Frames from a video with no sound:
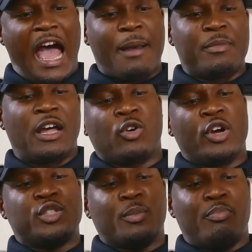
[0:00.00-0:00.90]
I'm not
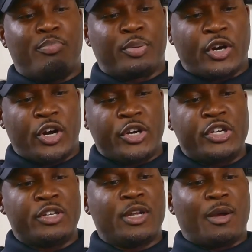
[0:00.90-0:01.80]
going to
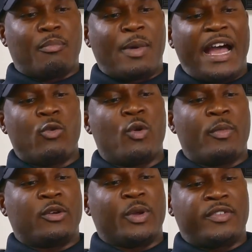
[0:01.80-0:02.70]
burden my
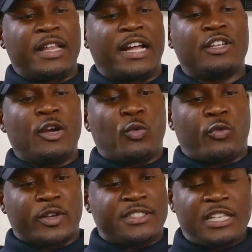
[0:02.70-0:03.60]
woman with that
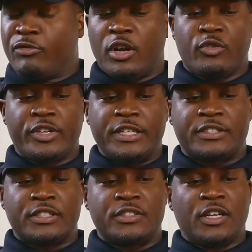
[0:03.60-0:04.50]
for several
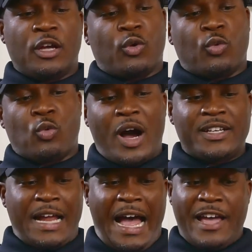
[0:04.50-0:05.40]
reasons.
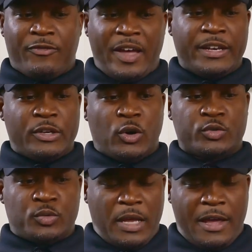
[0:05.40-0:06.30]
One, I find
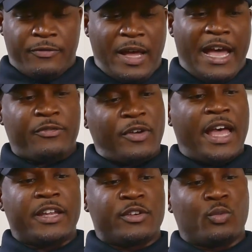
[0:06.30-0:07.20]

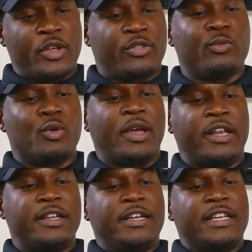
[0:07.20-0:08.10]
with
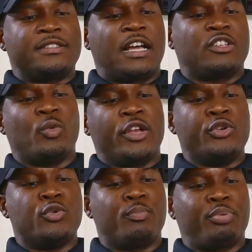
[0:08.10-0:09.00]
women is that when you